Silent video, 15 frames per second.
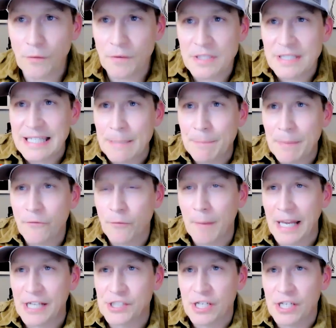of sleep
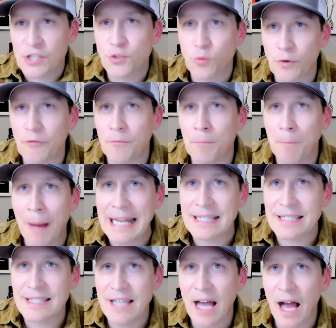information in sort of
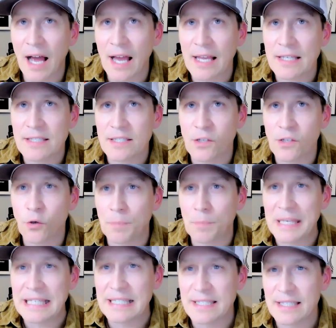bite-sized little
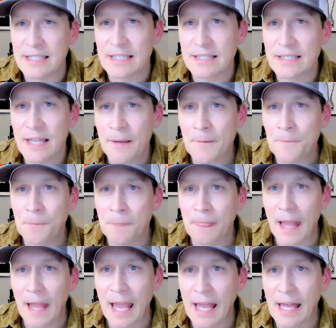pieces.
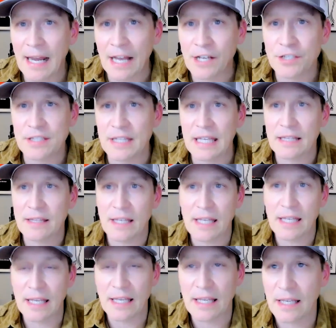And I just think that
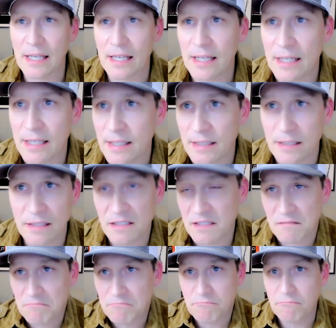he
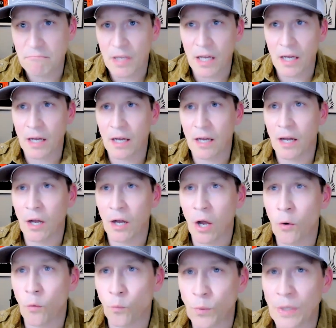is a
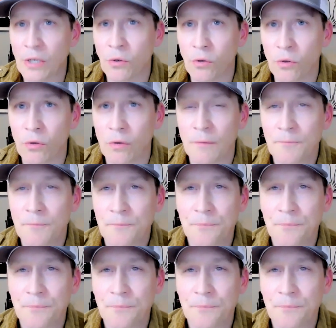real